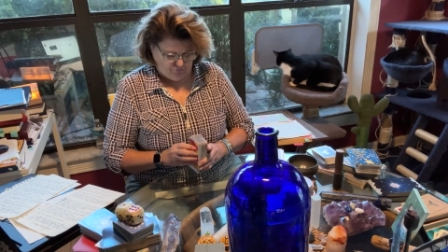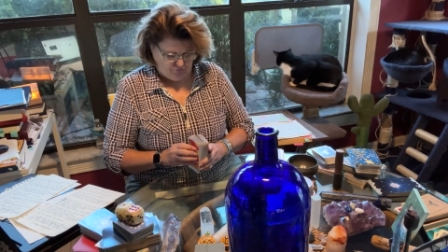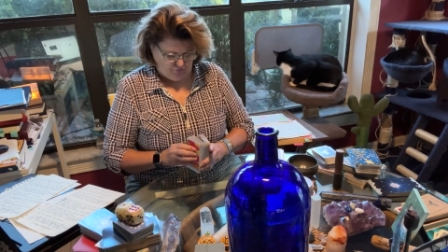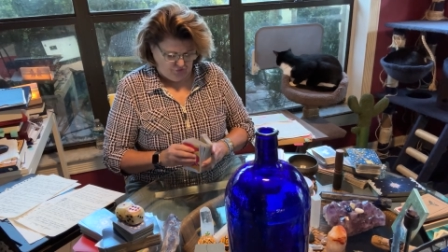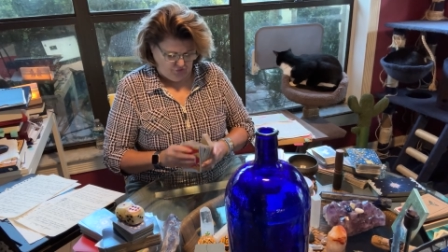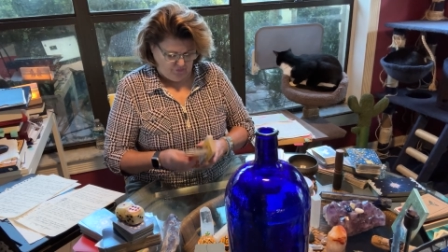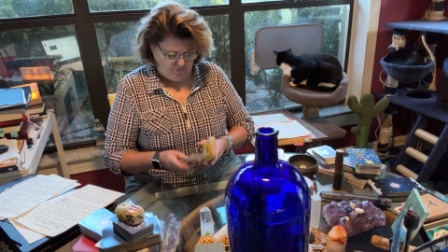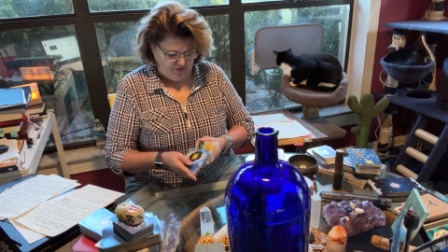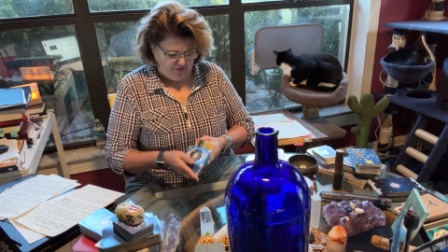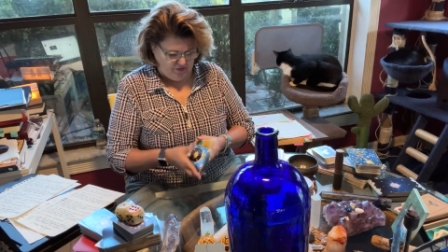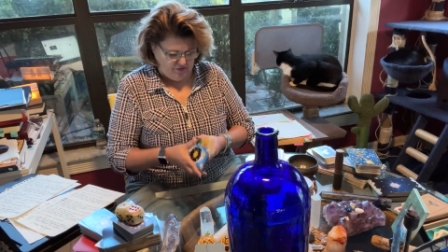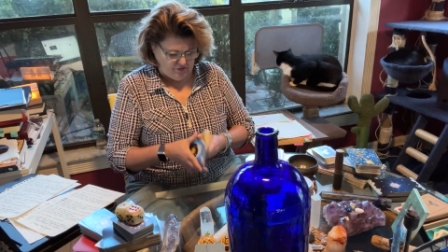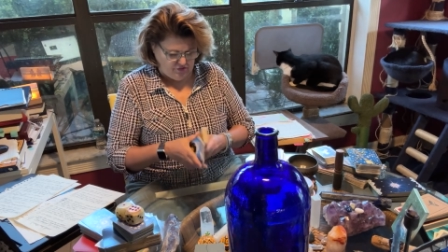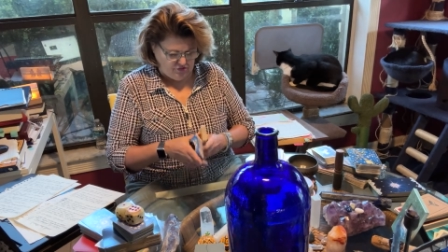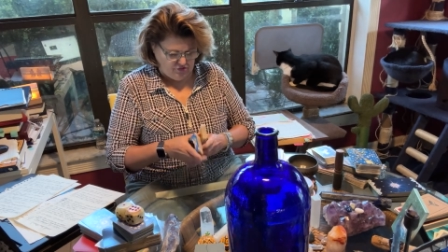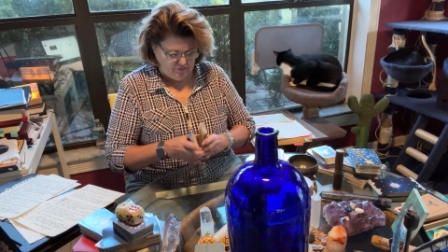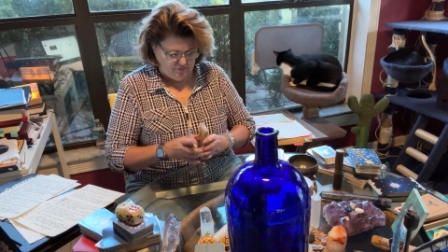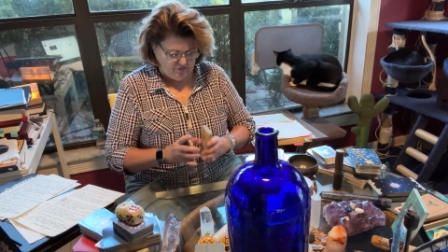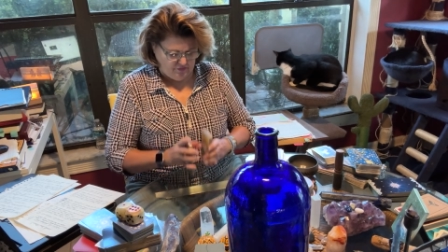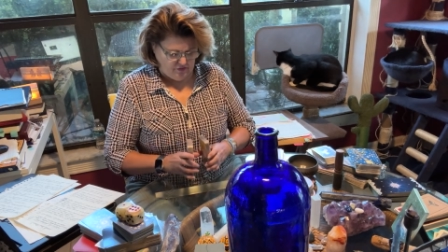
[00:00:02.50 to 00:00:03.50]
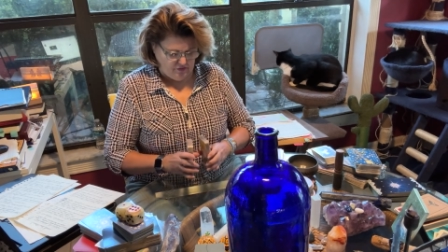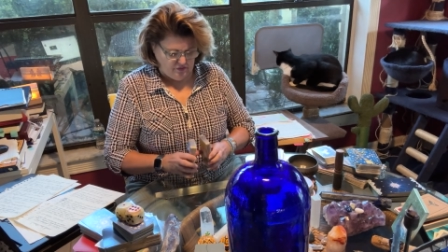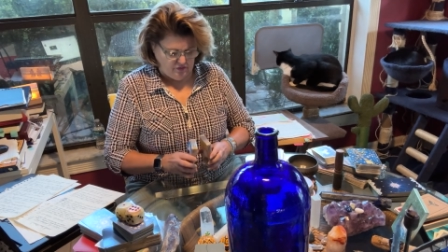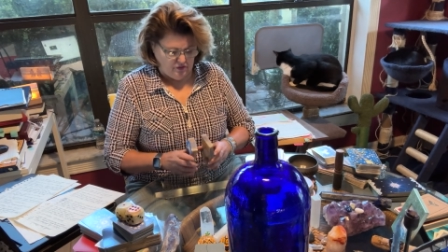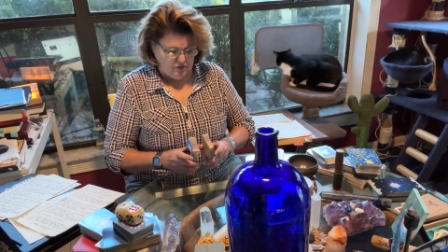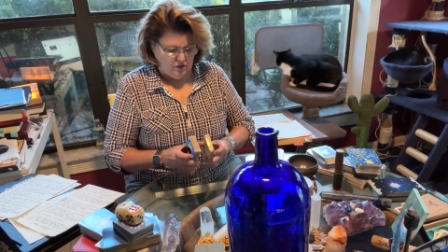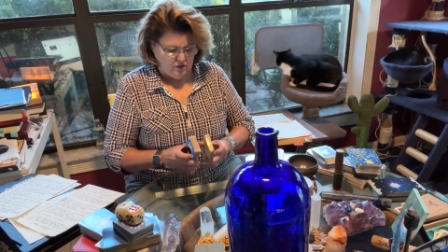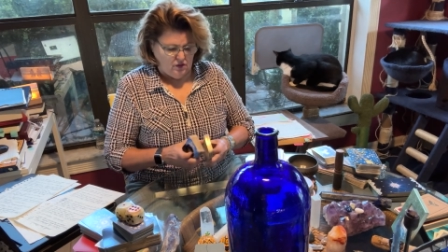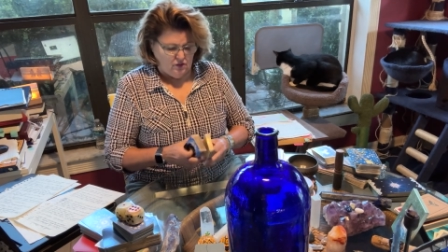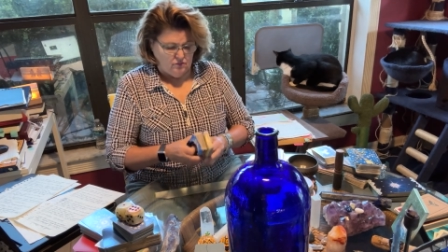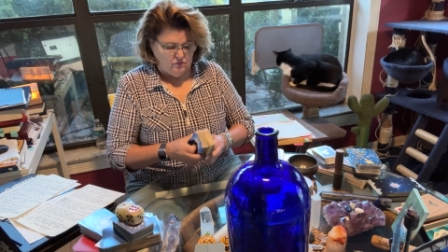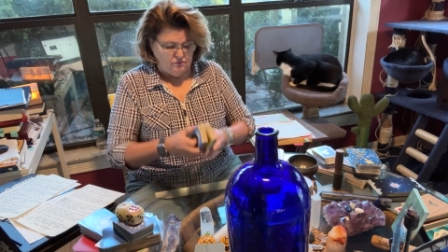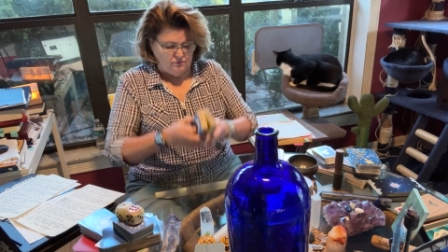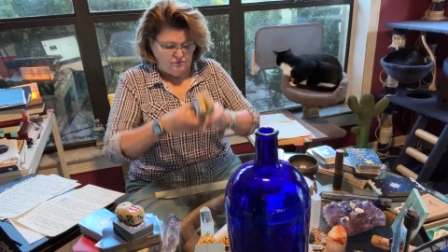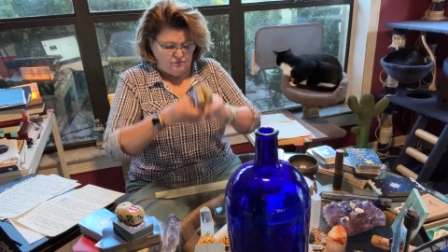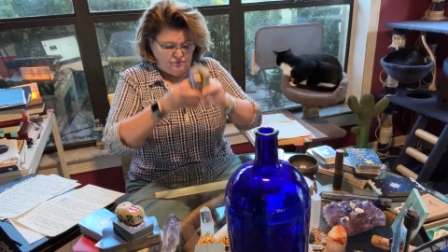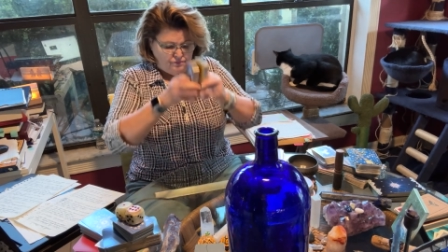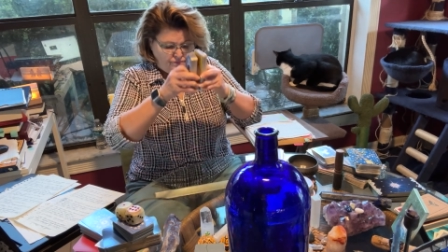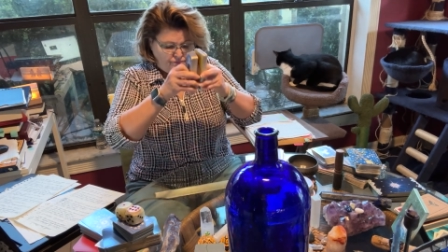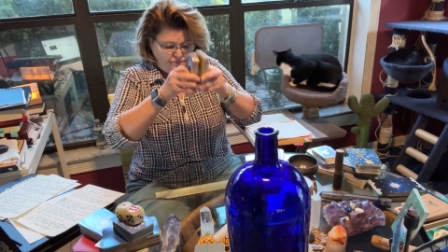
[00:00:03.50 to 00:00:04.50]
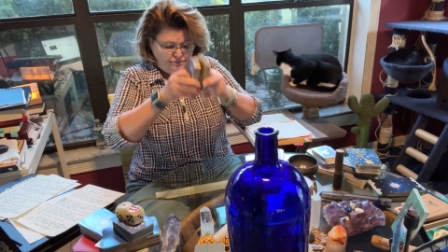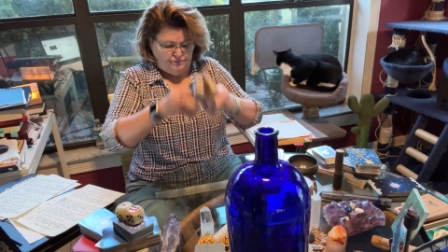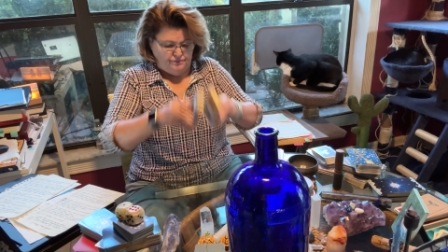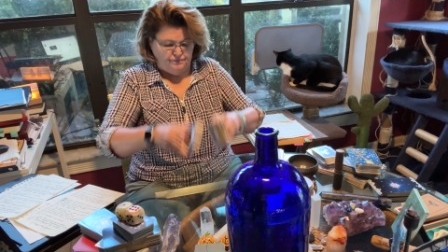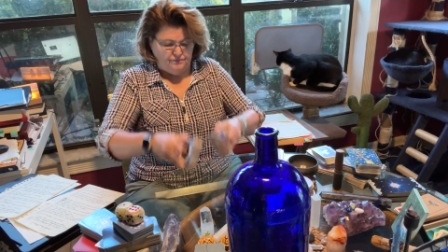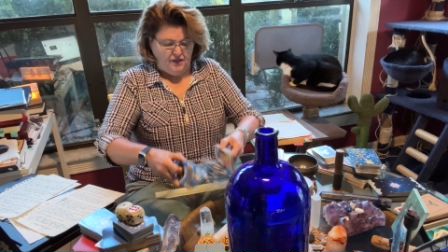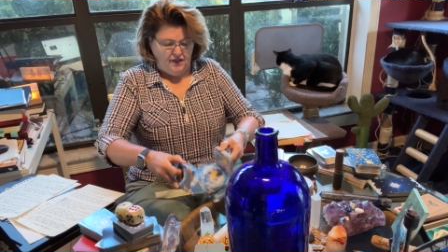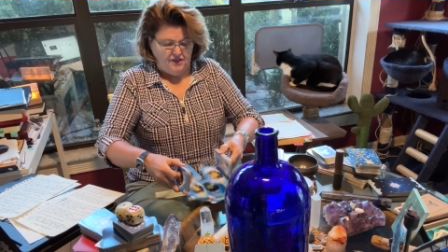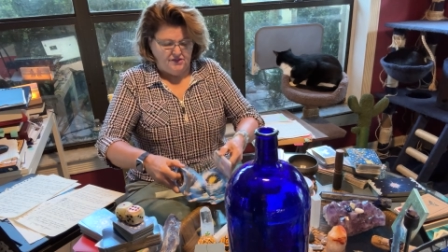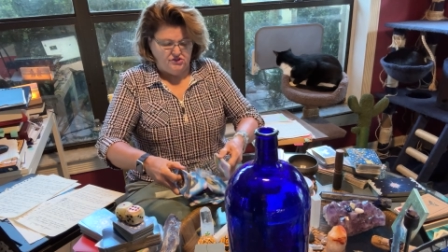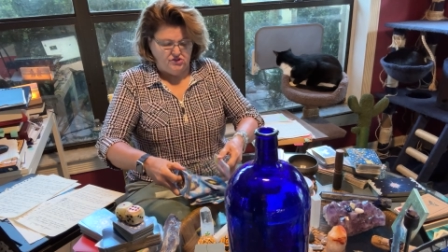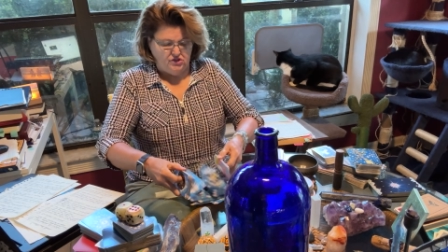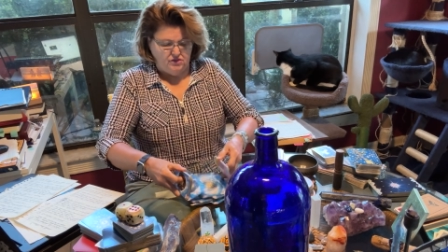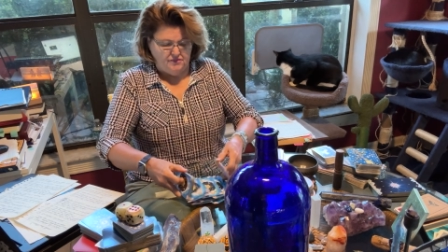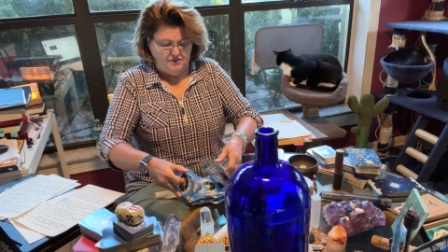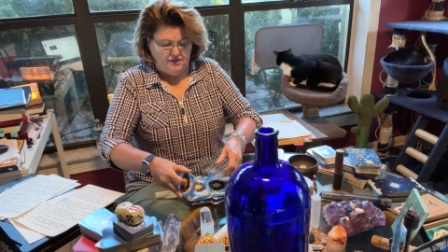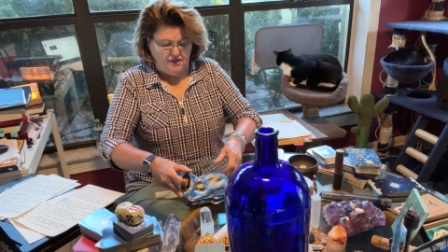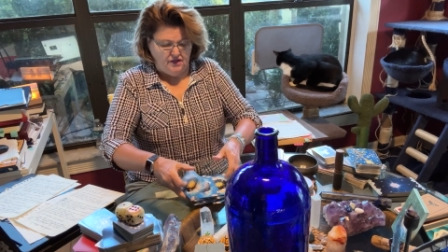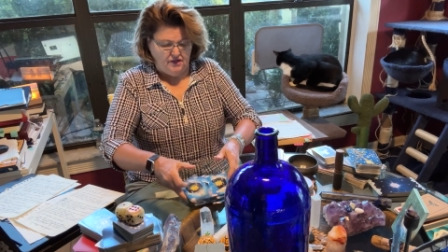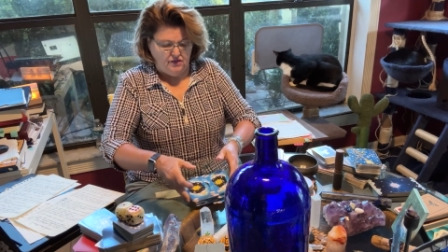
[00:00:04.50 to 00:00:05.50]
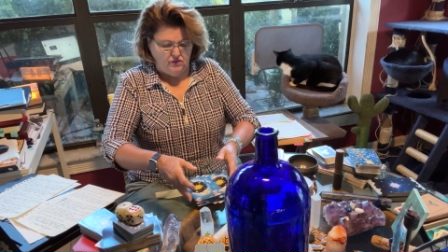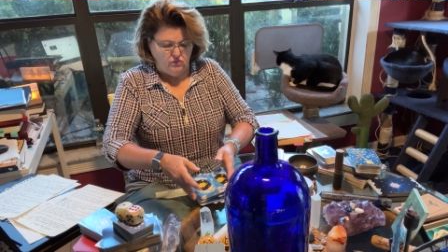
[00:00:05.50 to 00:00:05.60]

Gemini. Hey Gemini,